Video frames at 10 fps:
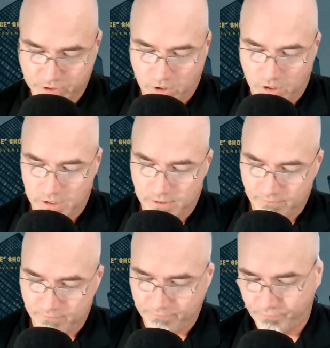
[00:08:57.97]
was a
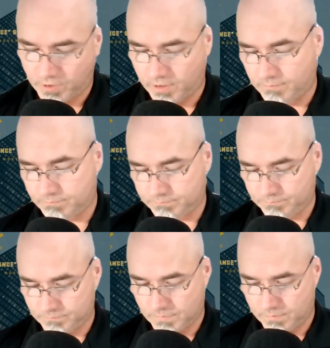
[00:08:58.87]
call from
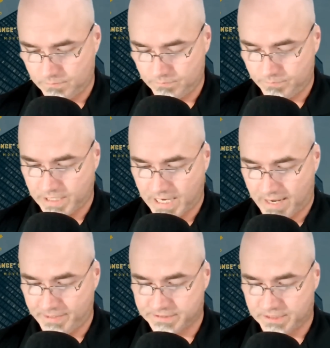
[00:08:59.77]
the
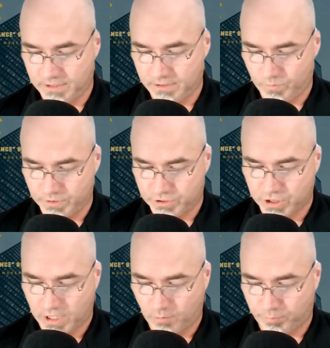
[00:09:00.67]
IBT with
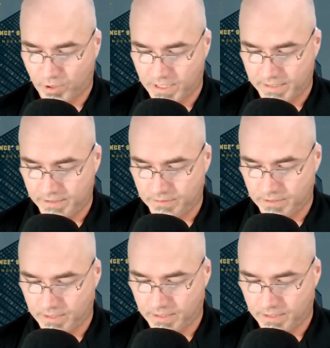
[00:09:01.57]
Sean O'Brien